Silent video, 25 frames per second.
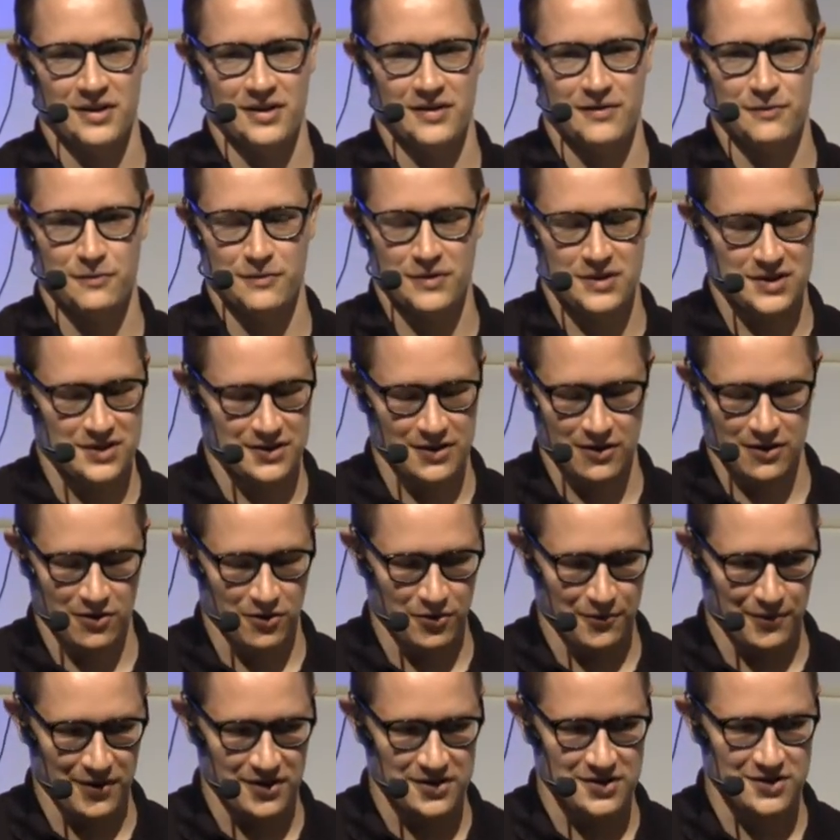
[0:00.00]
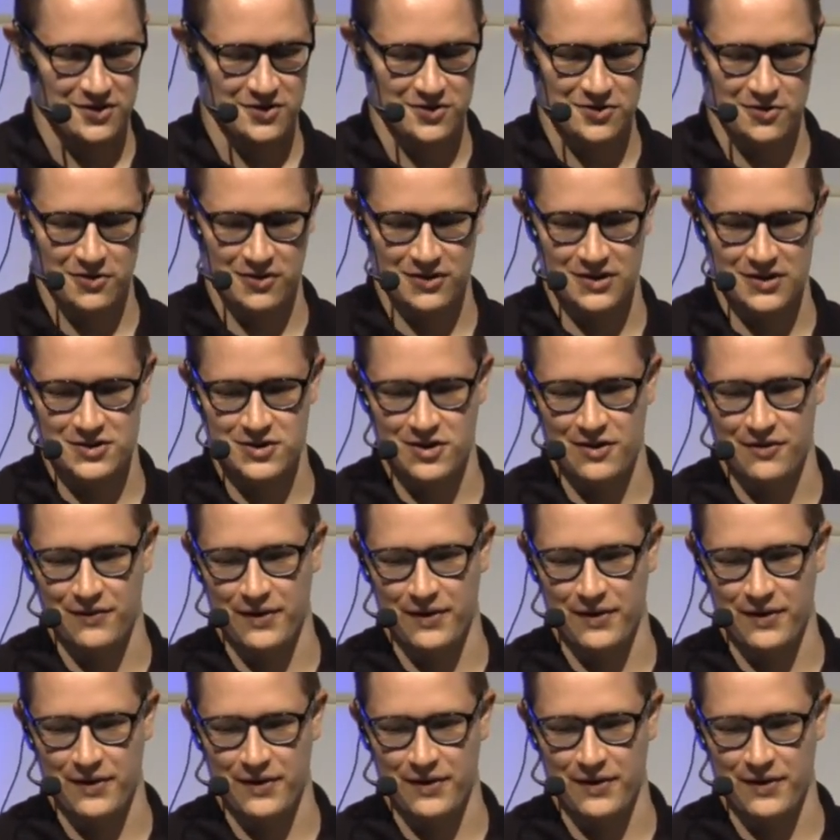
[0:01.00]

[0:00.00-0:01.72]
which the load balancer is currently serving.